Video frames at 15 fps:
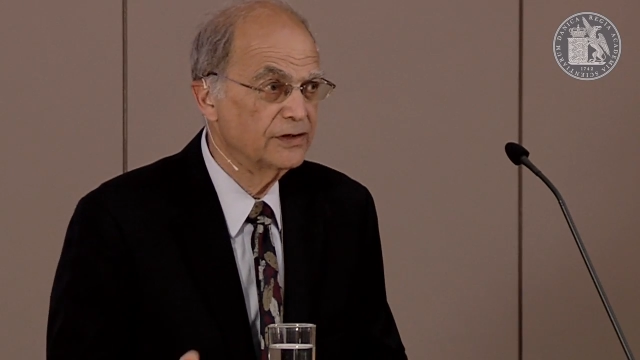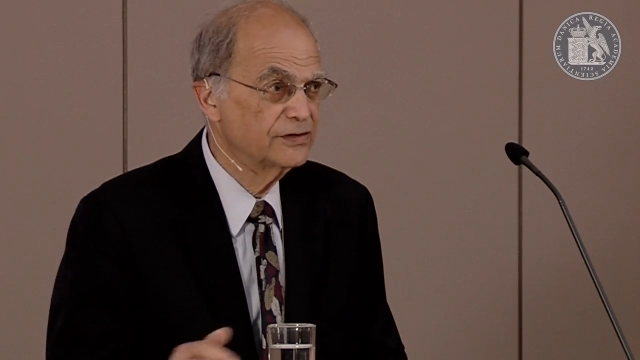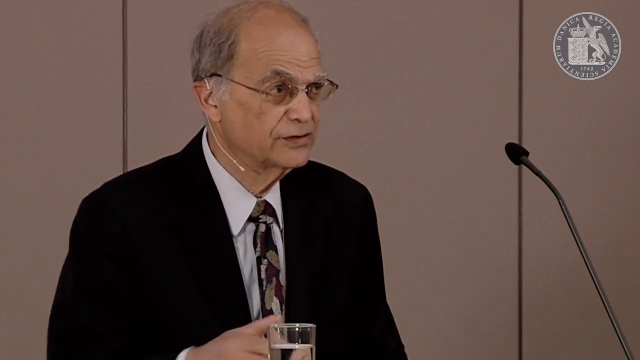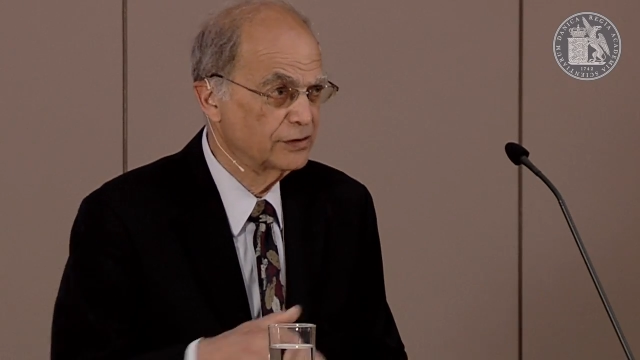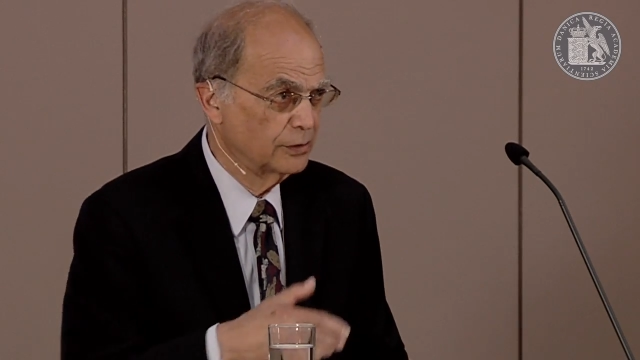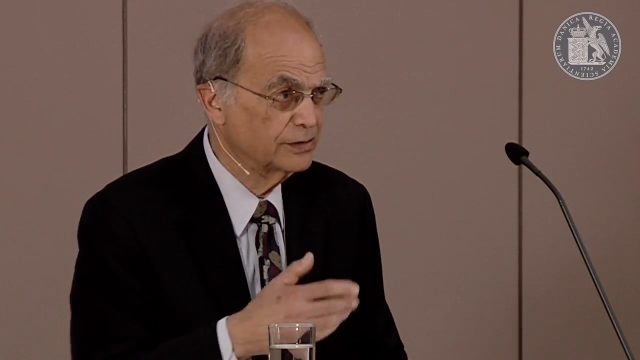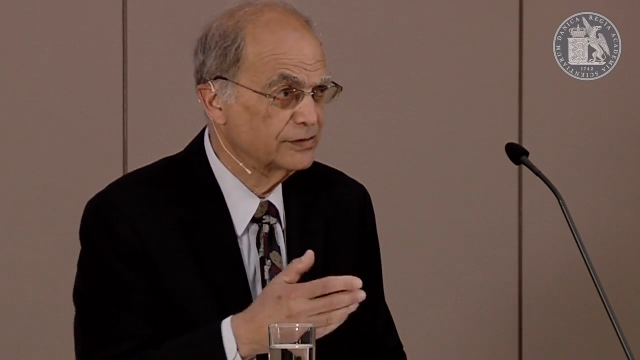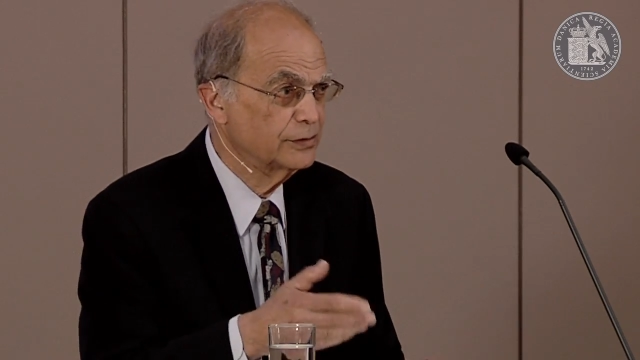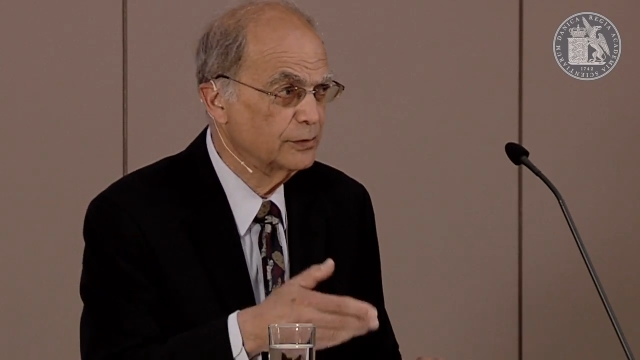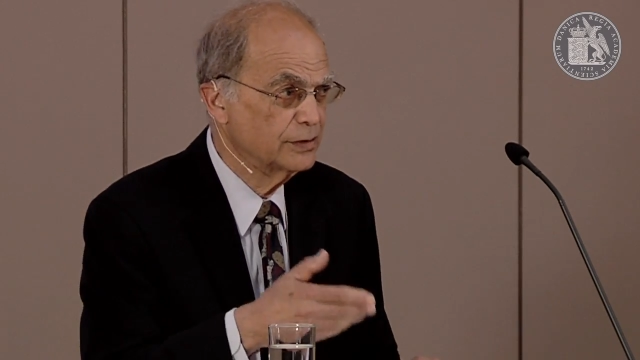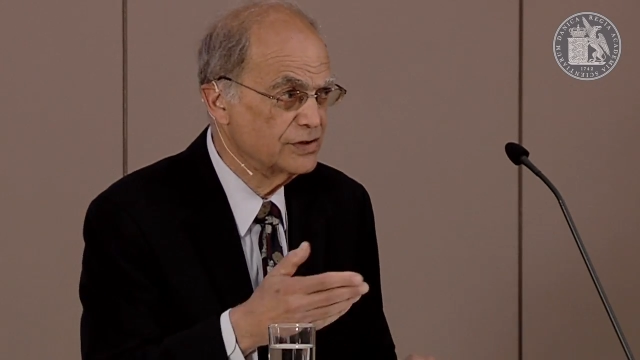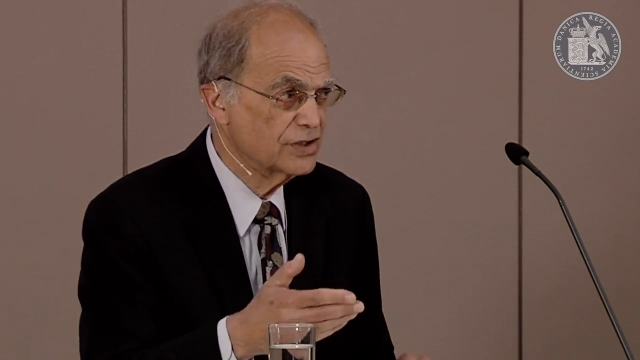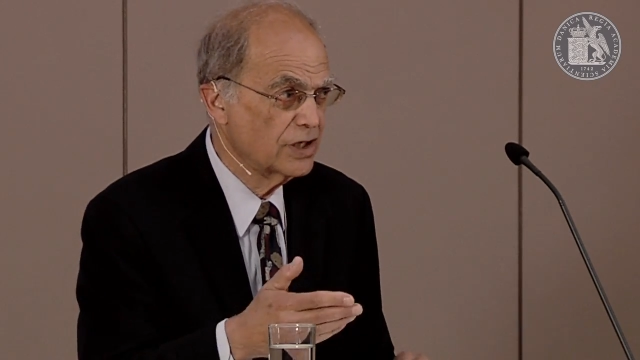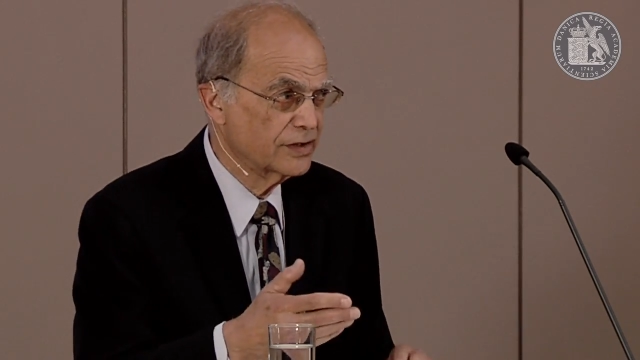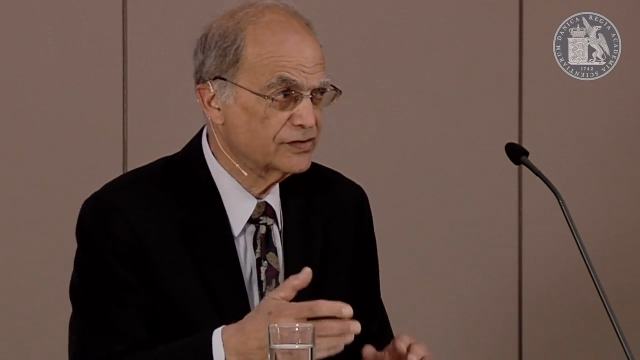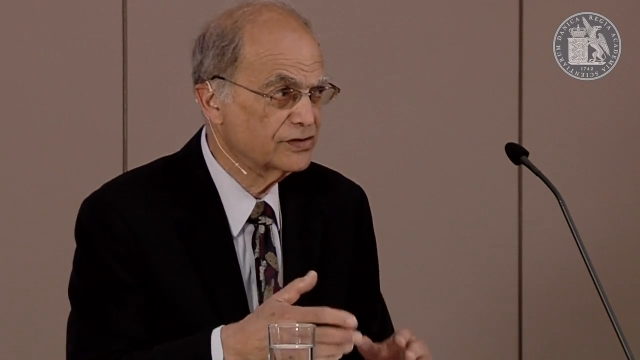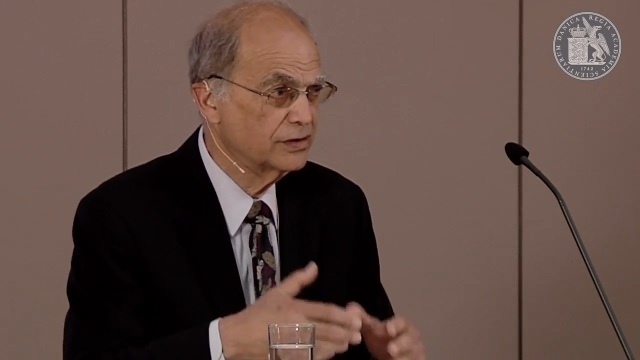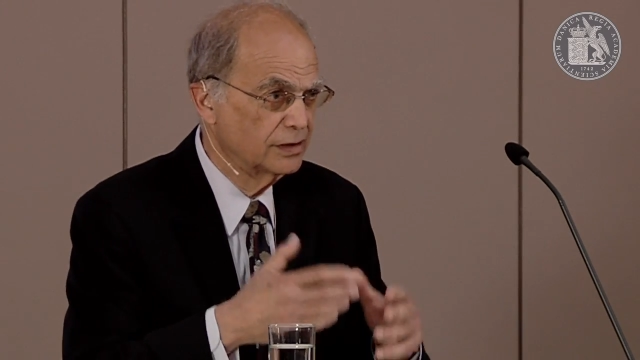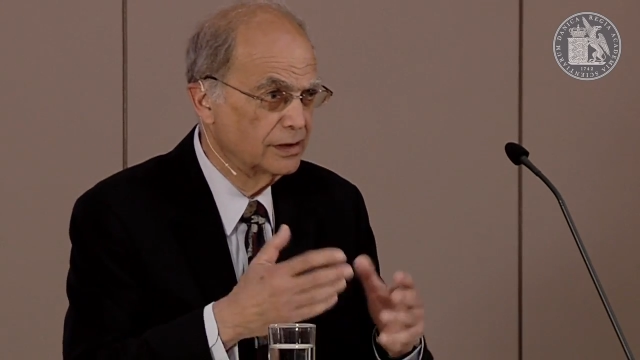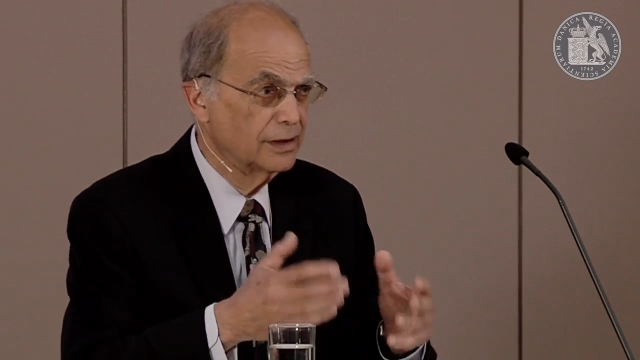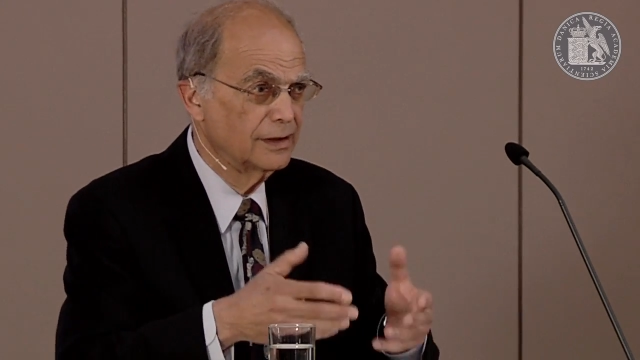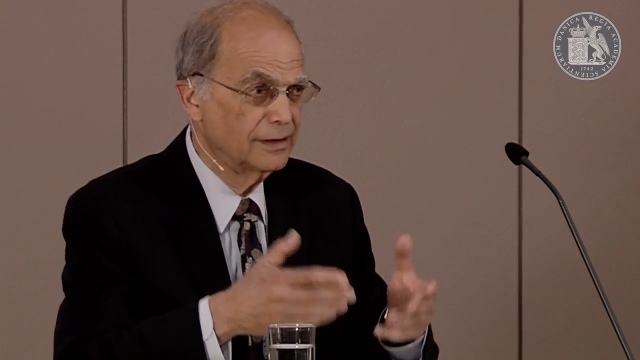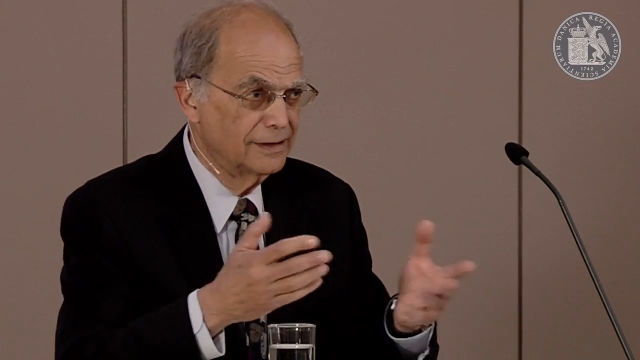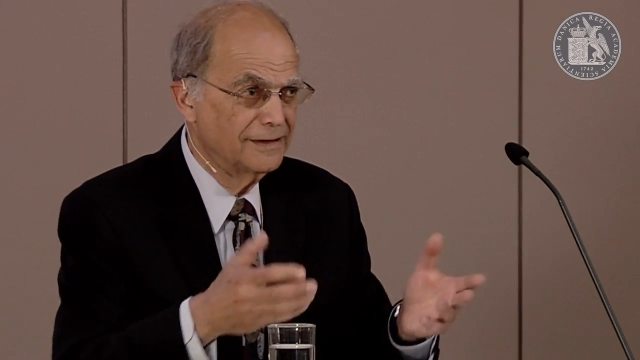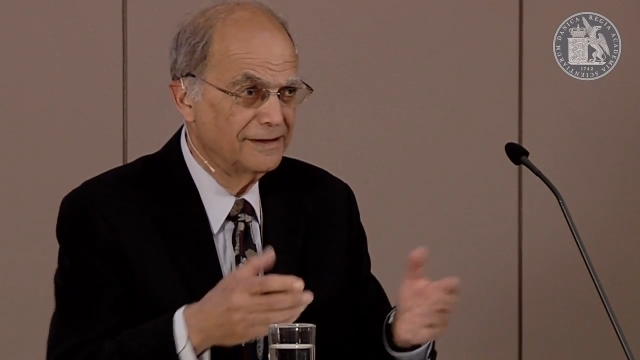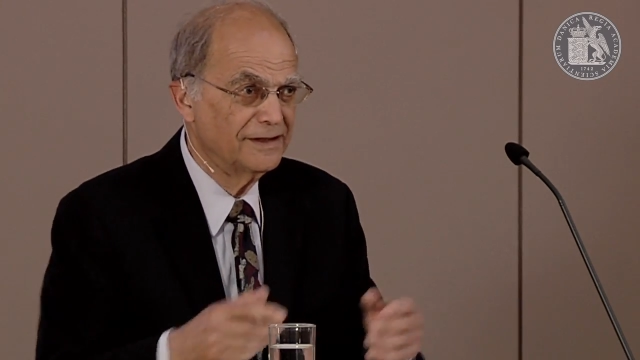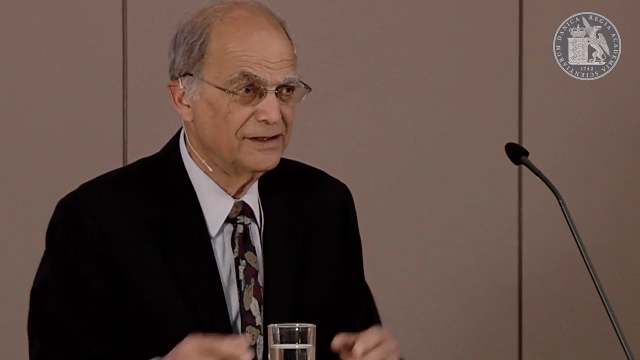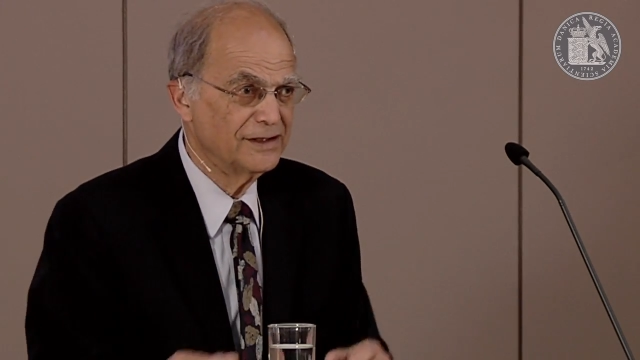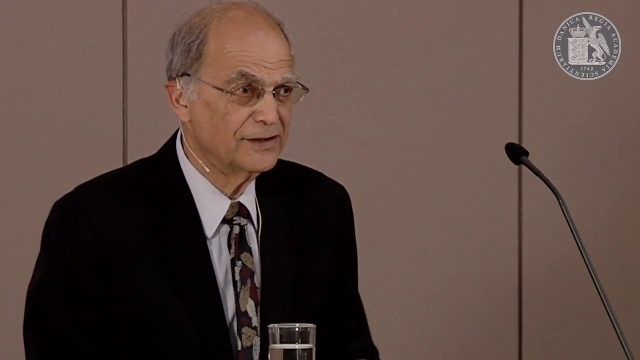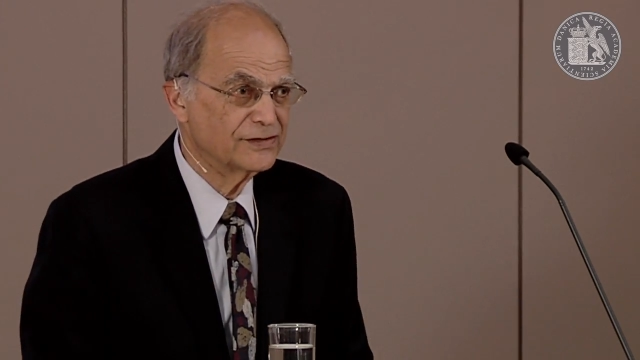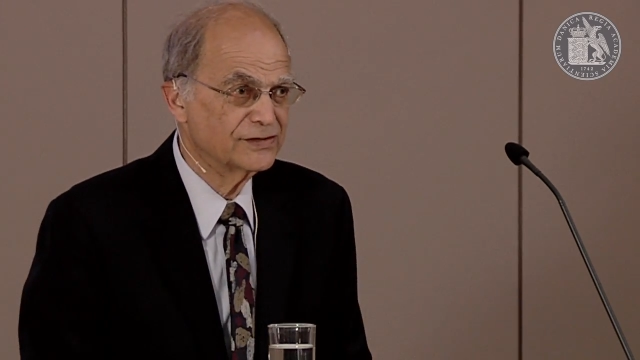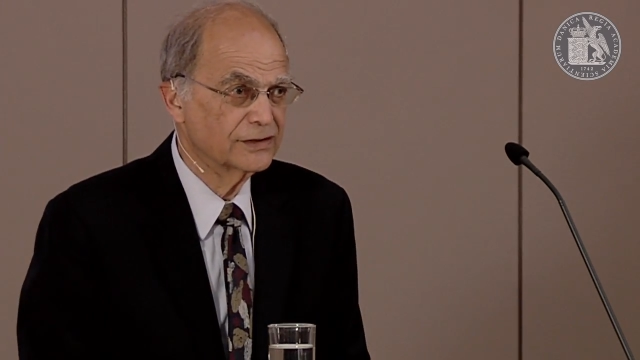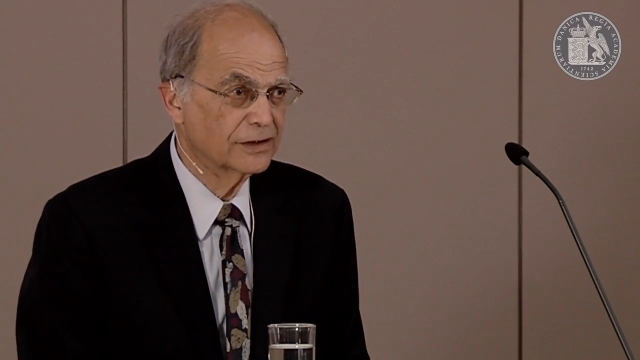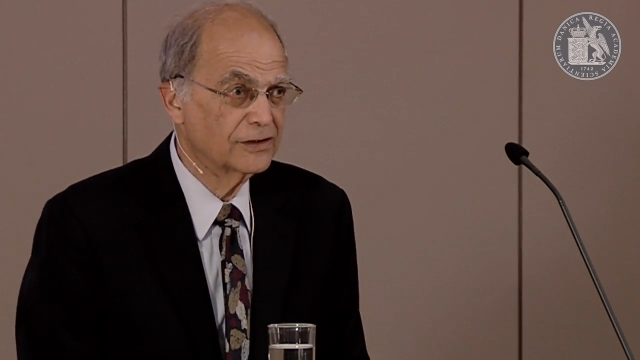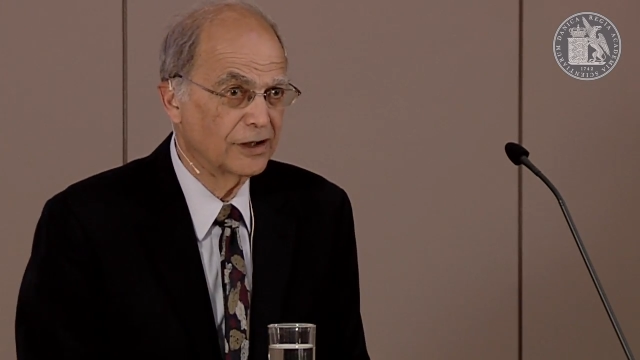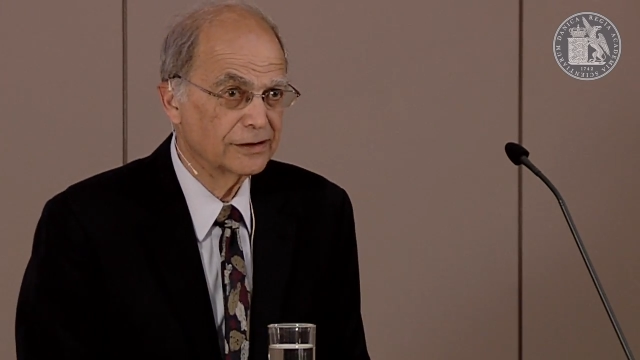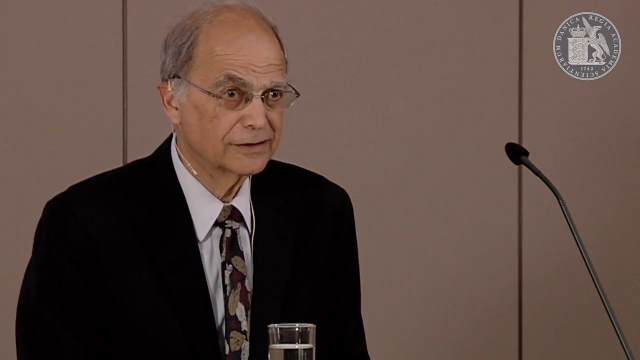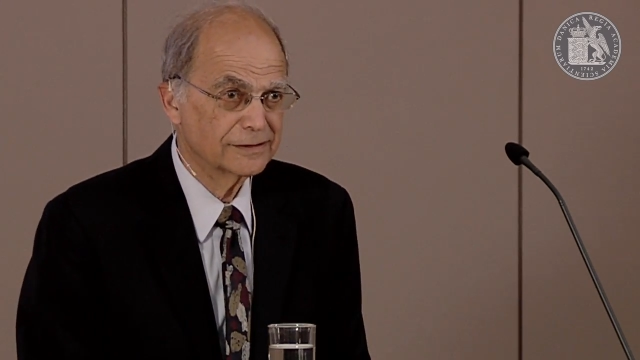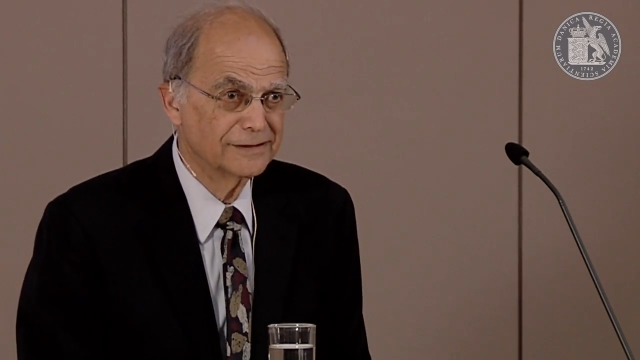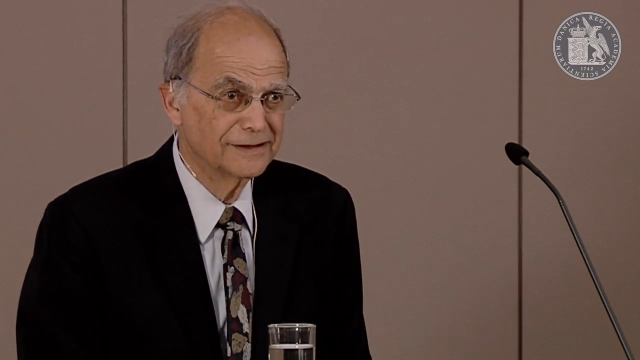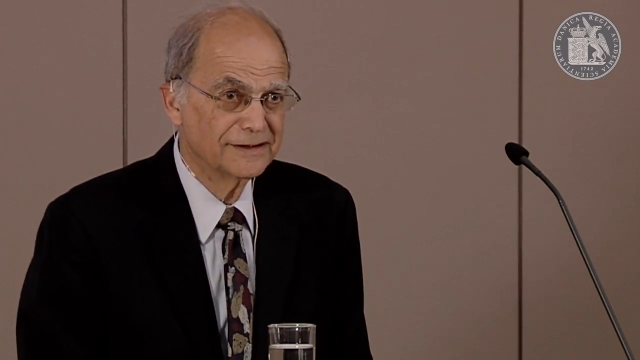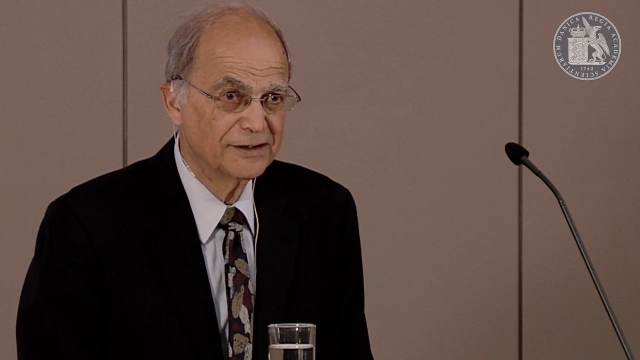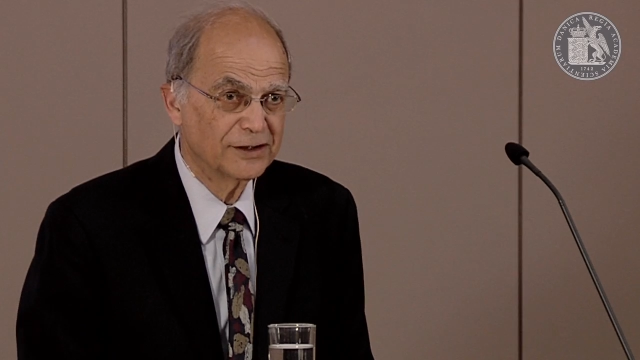so as to adjust its color